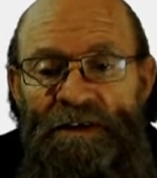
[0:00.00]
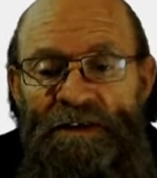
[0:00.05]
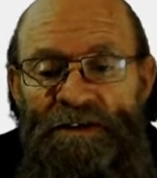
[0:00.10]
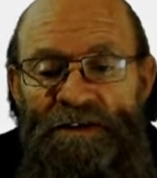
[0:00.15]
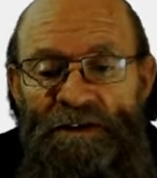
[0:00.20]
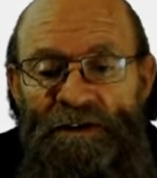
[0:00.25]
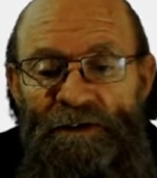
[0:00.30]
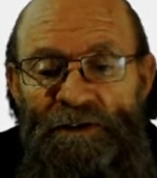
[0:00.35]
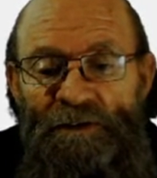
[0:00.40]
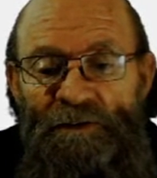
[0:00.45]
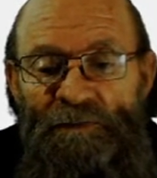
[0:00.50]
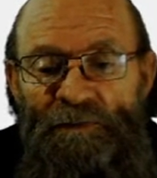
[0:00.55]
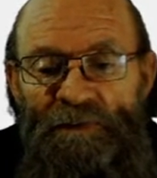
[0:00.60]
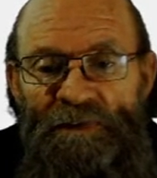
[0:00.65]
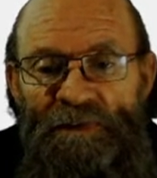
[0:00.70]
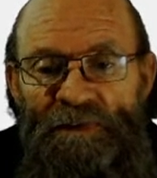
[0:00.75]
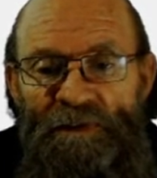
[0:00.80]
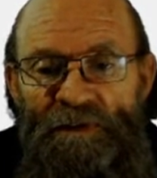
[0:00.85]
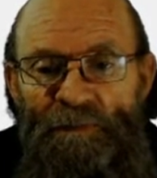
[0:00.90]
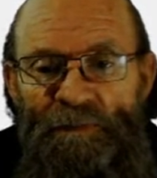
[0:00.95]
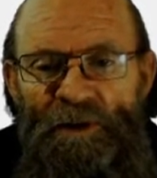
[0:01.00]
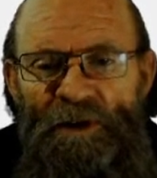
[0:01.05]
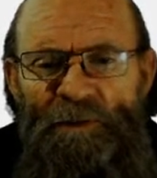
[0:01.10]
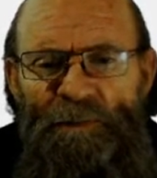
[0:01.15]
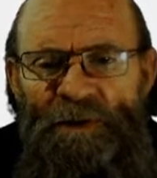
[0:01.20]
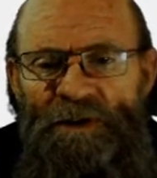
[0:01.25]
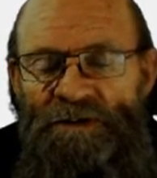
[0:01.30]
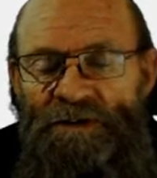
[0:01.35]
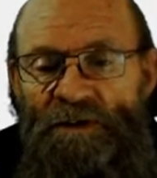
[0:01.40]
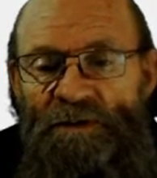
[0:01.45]
So the
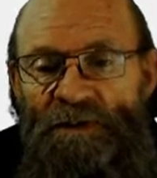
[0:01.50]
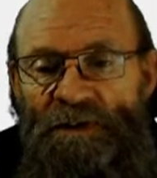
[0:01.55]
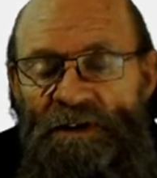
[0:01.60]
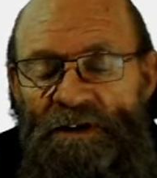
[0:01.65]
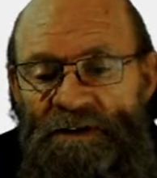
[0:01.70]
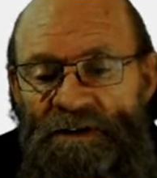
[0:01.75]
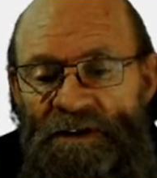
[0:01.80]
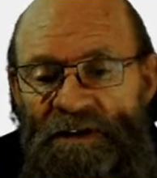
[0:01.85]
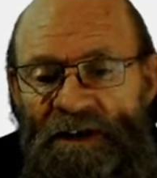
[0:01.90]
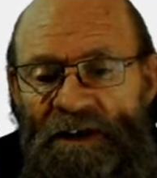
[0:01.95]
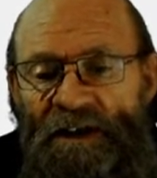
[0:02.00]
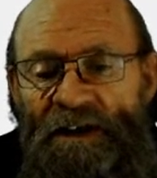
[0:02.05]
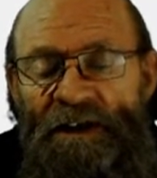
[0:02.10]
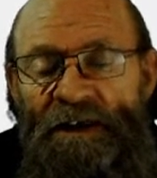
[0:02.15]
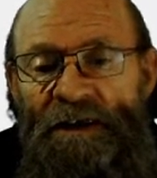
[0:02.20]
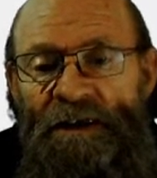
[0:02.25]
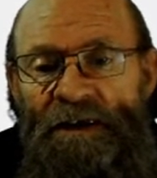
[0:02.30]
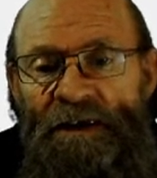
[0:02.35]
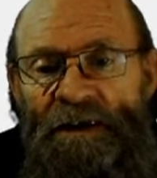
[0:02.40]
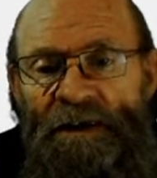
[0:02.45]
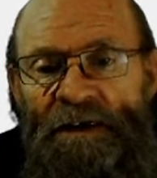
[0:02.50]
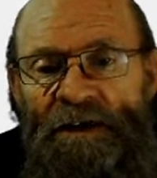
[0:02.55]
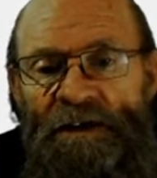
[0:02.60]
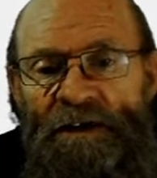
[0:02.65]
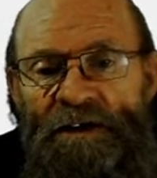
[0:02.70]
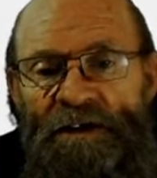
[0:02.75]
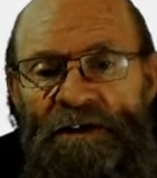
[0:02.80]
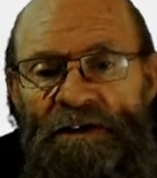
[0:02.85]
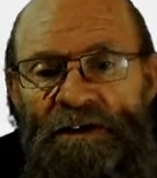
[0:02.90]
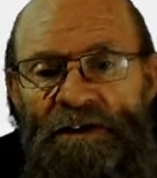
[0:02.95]
purpose of it is really
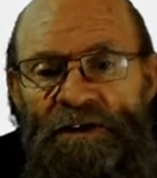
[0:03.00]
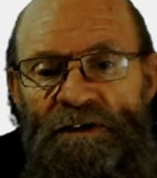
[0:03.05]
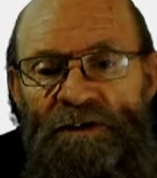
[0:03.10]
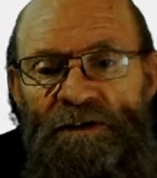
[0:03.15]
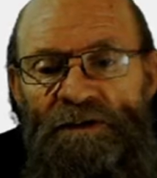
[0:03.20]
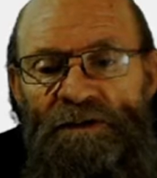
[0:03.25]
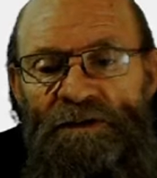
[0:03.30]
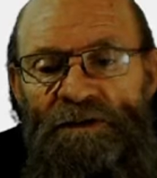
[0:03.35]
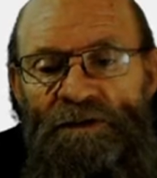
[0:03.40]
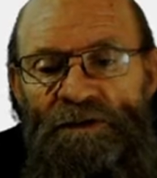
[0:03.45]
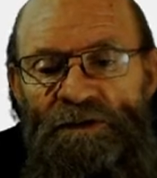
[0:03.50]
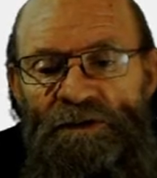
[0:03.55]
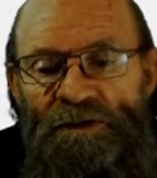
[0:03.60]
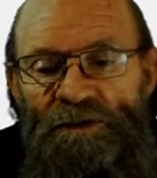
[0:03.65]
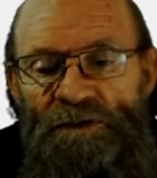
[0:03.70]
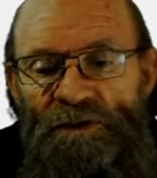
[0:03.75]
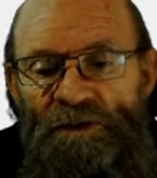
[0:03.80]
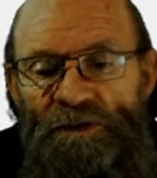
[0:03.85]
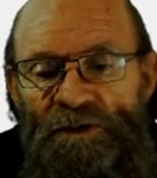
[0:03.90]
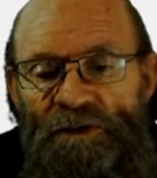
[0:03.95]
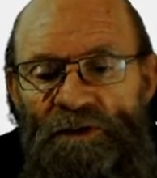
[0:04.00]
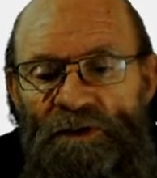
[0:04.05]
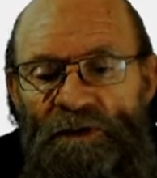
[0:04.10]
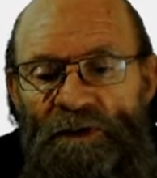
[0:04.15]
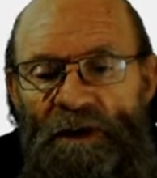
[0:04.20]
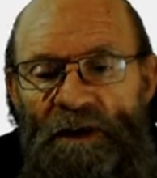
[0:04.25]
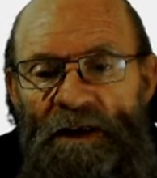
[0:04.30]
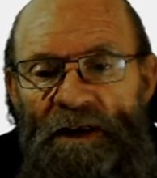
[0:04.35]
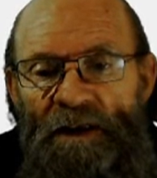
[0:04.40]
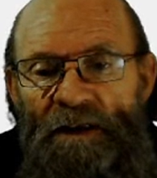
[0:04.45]
to
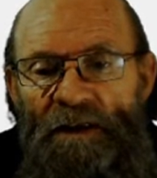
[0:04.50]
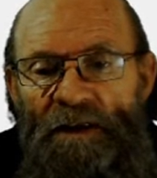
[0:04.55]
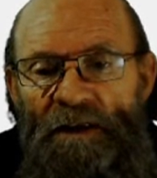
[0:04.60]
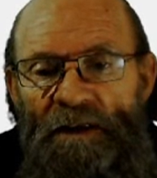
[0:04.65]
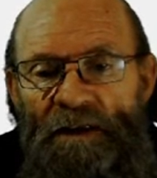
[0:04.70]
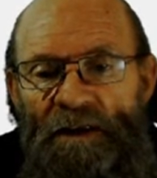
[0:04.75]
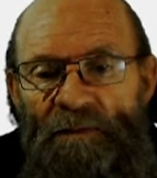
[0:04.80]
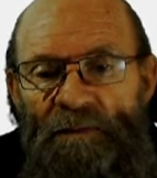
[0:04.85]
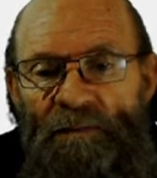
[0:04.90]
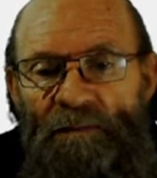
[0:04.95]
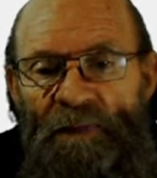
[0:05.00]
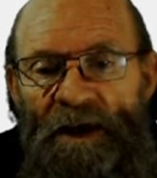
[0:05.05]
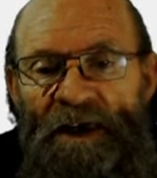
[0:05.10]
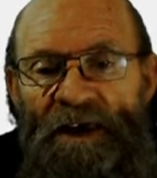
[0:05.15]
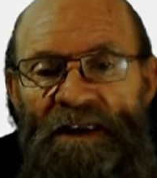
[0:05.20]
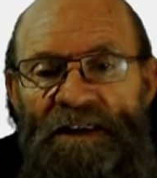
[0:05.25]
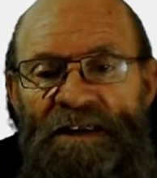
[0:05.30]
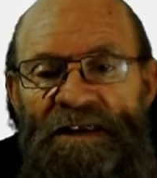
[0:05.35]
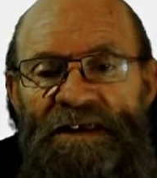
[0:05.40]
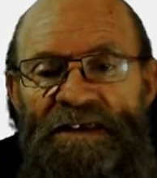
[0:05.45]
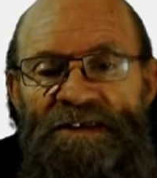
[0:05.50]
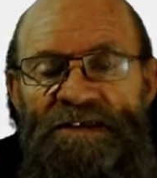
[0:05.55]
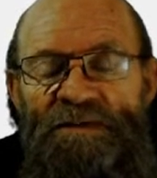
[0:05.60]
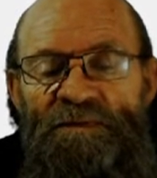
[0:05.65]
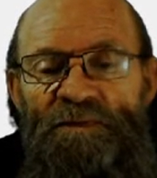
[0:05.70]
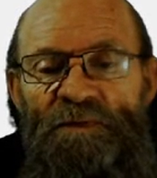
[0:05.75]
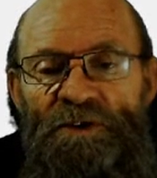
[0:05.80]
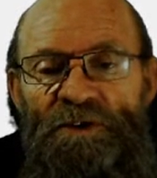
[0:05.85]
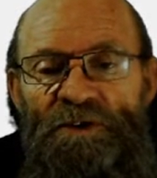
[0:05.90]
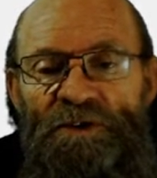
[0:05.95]
make it easy
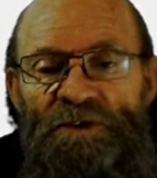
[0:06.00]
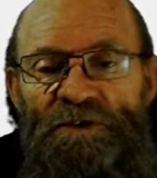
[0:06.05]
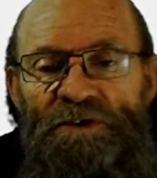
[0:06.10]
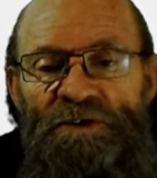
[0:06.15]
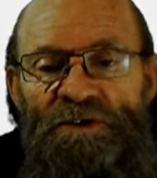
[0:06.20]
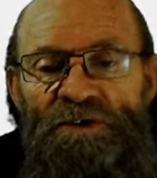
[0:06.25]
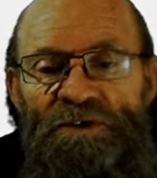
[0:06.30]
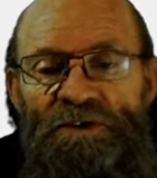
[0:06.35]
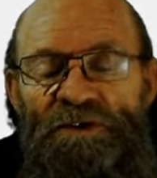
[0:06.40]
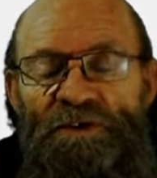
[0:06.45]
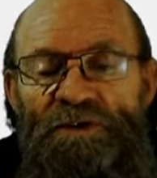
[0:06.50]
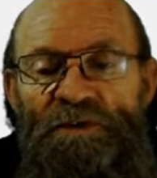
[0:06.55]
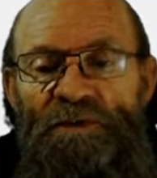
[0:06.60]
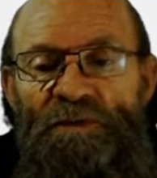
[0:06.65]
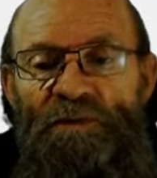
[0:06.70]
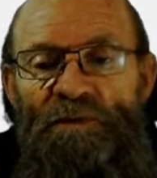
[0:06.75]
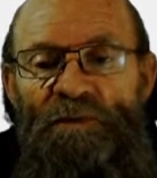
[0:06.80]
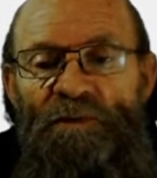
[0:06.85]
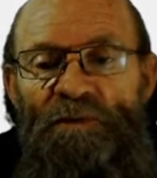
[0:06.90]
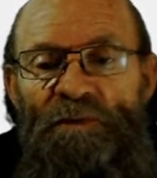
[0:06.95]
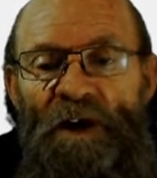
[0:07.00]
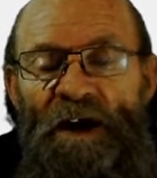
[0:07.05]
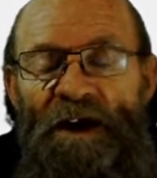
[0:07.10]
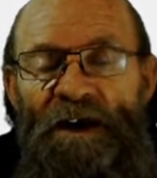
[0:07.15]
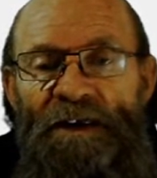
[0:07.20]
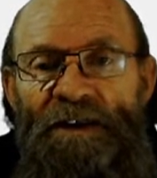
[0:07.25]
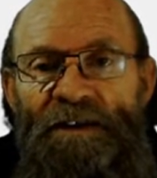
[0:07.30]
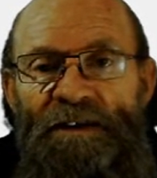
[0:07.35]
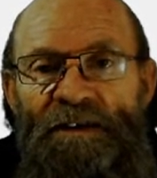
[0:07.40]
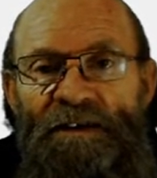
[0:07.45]
for you to
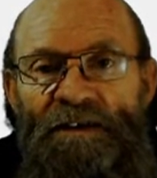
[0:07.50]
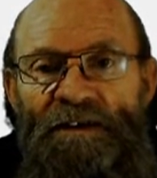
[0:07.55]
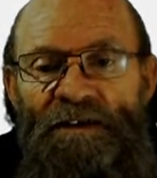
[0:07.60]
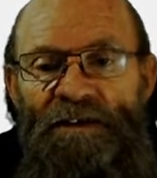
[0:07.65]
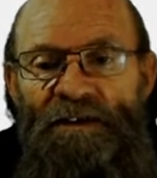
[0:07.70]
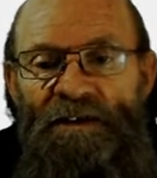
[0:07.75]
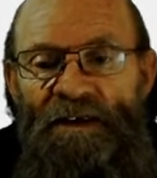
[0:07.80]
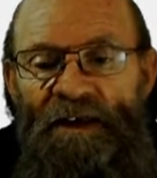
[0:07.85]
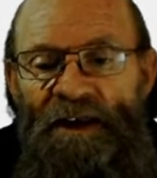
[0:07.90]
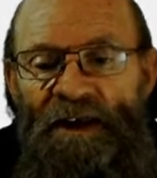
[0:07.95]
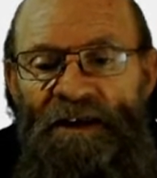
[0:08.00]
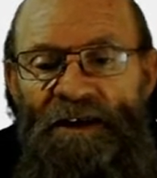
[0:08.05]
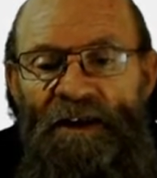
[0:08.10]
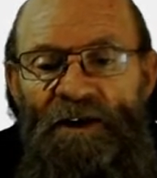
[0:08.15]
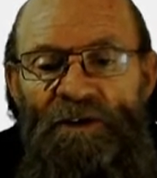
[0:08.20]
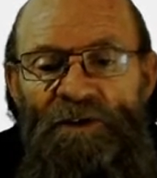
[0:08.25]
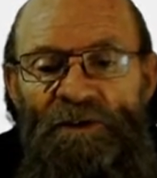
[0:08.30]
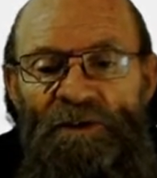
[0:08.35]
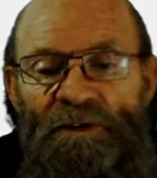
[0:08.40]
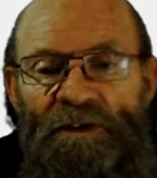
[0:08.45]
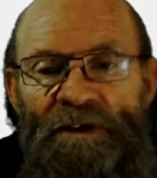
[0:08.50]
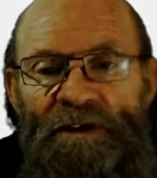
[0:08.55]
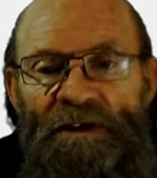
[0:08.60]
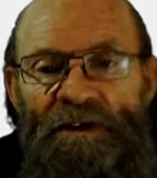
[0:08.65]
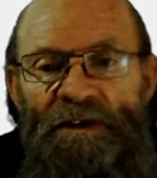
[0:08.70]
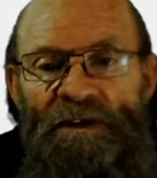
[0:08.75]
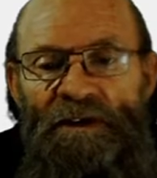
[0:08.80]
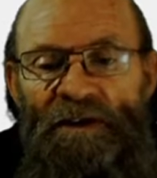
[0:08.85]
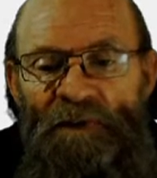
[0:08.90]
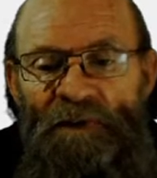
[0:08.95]
find unknown
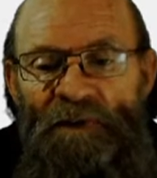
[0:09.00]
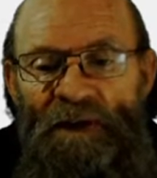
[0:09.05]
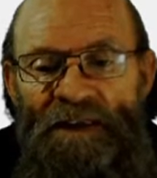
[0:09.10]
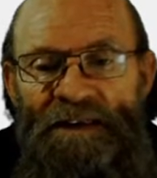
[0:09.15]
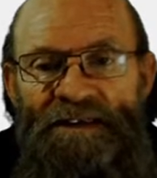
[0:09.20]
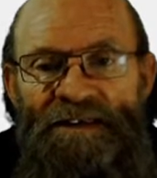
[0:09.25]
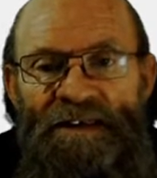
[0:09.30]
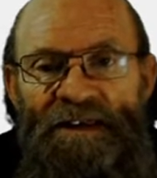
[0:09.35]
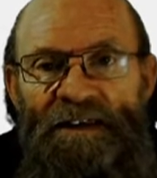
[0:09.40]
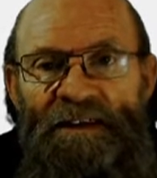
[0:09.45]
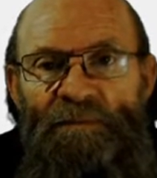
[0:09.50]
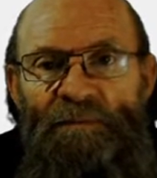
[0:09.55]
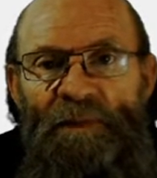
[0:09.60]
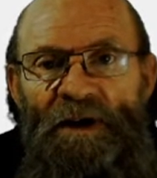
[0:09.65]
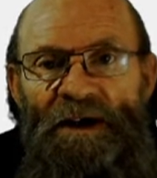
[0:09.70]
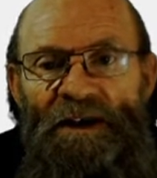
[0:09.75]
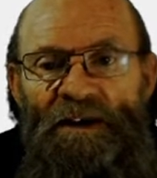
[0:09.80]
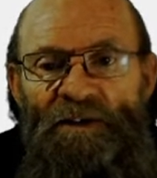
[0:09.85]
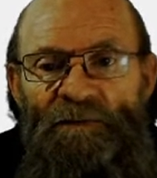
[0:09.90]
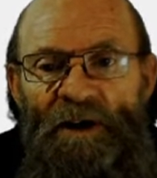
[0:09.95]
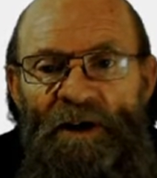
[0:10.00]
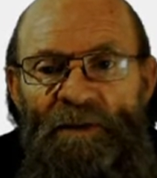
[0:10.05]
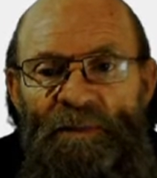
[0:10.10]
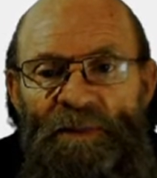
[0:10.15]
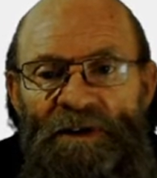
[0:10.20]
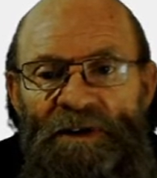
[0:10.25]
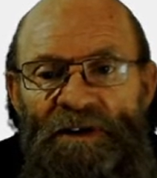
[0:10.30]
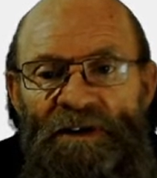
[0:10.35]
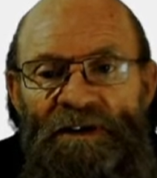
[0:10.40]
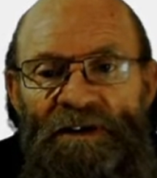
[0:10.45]
events that might have
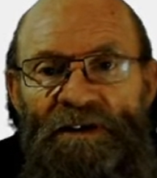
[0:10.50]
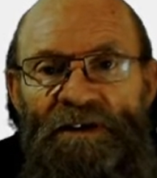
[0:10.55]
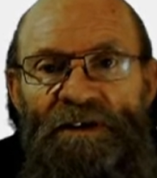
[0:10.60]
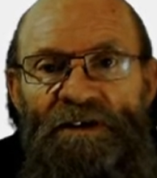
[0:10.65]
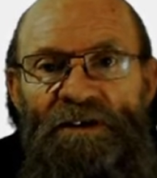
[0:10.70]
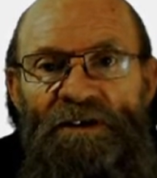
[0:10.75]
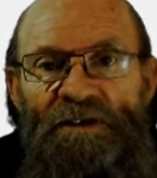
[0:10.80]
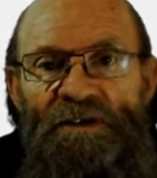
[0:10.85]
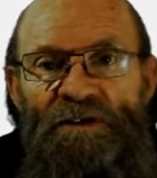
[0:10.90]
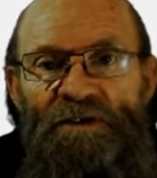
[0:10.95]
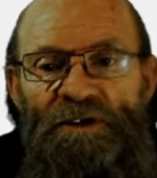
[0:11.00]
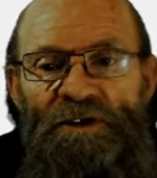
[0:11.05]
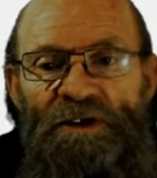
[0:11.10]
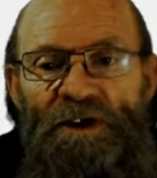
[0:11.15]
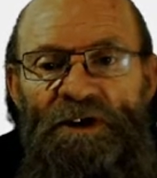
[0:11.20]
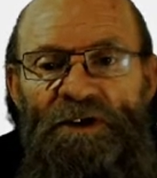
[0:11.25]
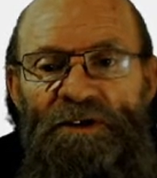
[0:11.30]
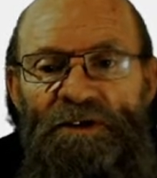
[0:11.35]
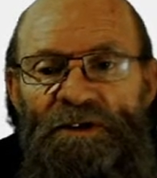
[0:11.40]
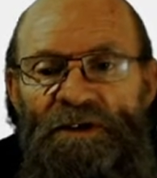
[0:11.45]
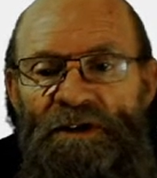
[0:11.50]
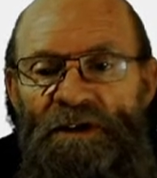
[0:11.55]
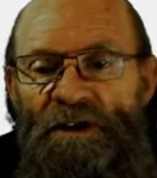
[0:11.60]
happened in your code.